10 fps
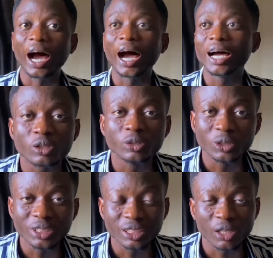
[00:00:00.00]
and you
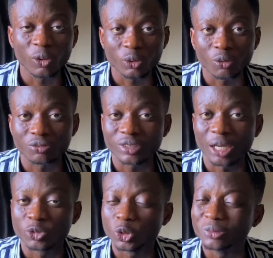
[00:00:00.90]
need a lot of
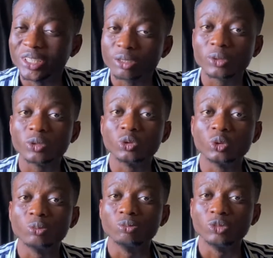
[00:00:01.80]
time to be able
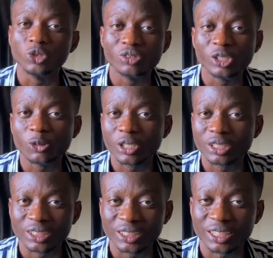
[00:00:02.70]
to do very well
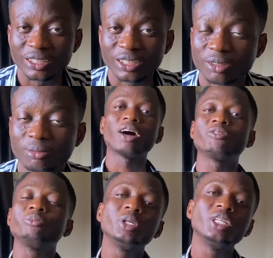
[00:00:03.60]
in this exam.
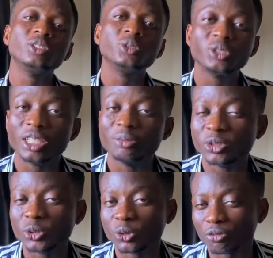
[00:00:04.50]
I've been a
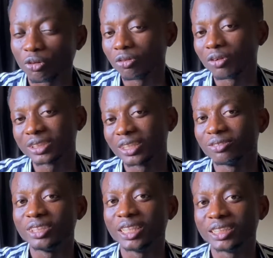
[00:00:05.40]
UTME tutor for over
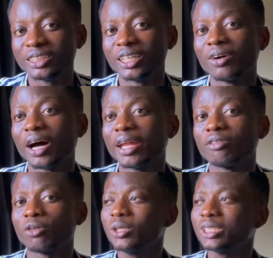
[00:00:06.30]
7 years now, and
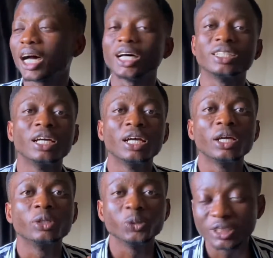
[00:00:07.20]
I've always had
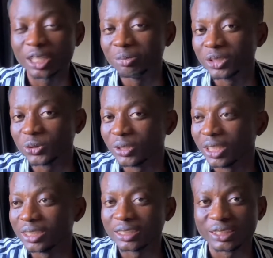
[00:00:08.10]
UTME
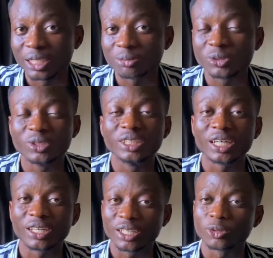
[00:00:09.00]
students, JAMB students
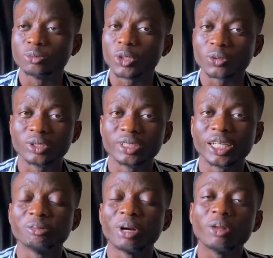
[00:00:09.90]
around me all the
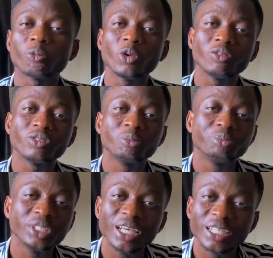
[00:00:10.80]
time. And one of the
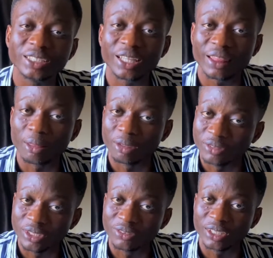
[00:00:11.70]
biggest
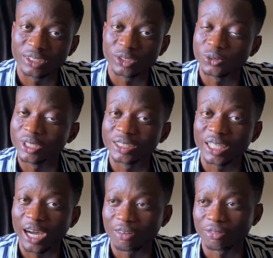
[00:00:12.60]
regrets students
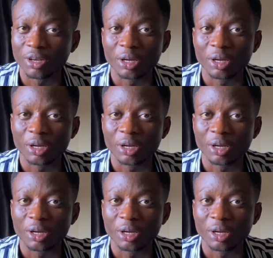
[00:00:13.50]
have